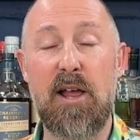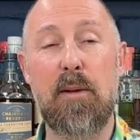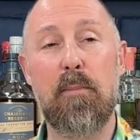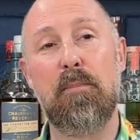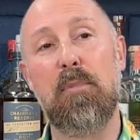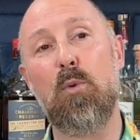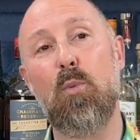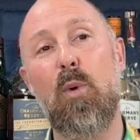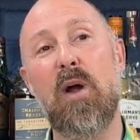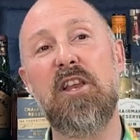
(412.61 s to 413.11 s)

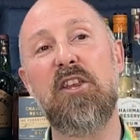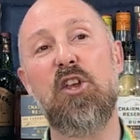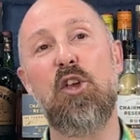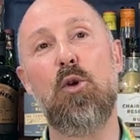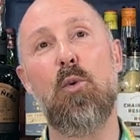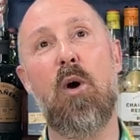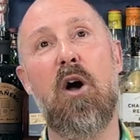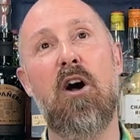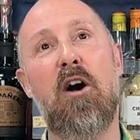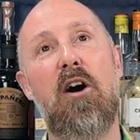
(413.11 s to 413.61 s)
But when
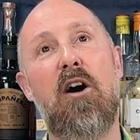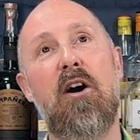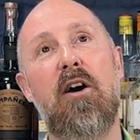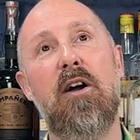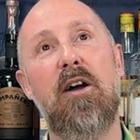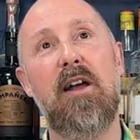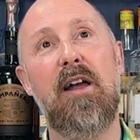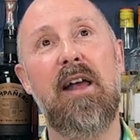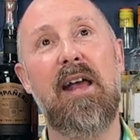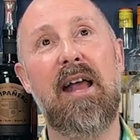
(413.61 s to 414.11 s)
you are
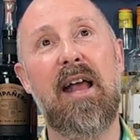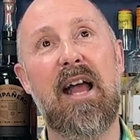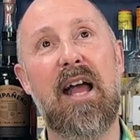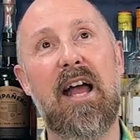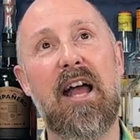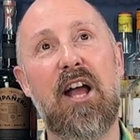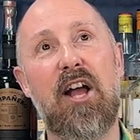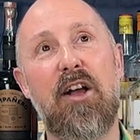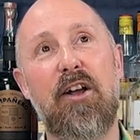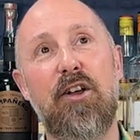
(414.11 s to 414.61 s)

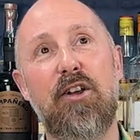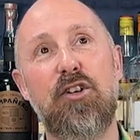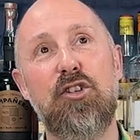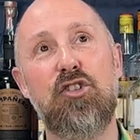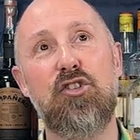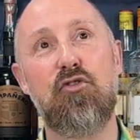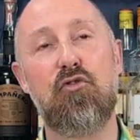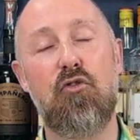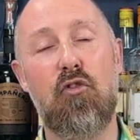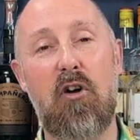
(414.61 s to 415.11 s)

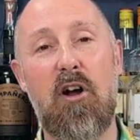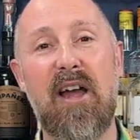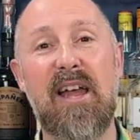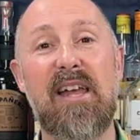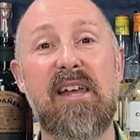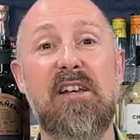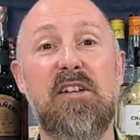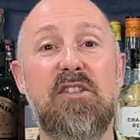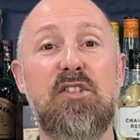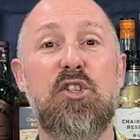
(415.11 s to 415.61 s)

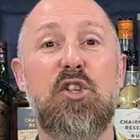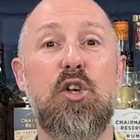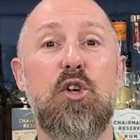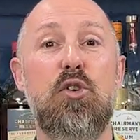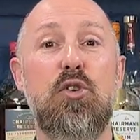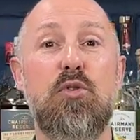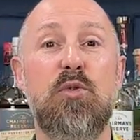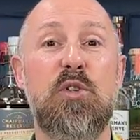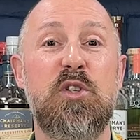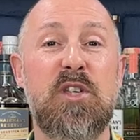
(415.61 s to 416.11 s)
trying
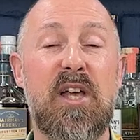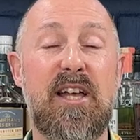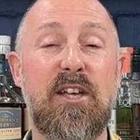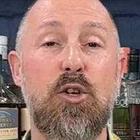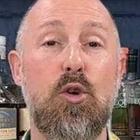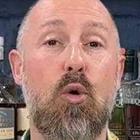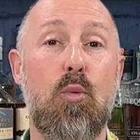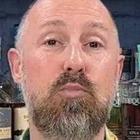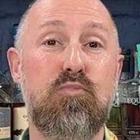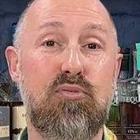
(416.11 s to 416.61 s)
to say
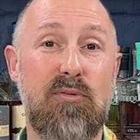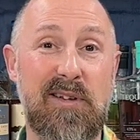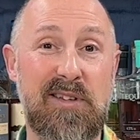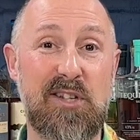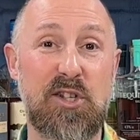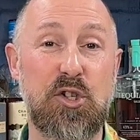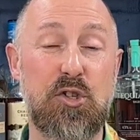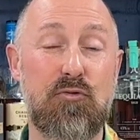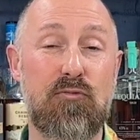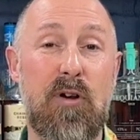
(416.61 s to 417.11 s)
you're
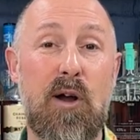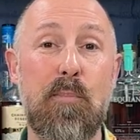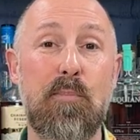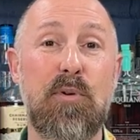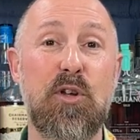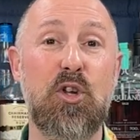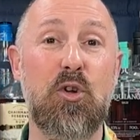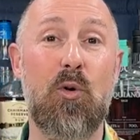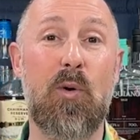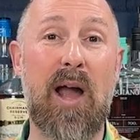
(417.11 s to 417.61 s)
British rum,
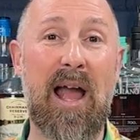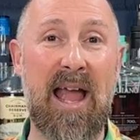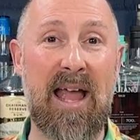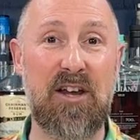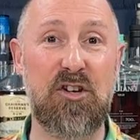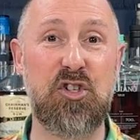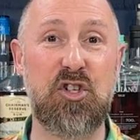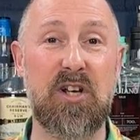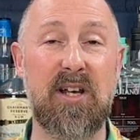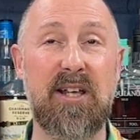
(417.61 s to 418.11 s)
but you're
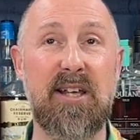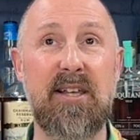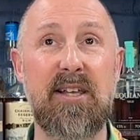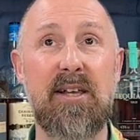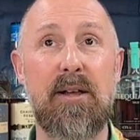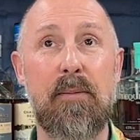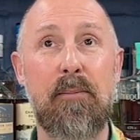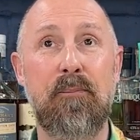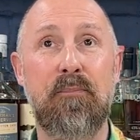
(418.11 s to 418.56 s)
actually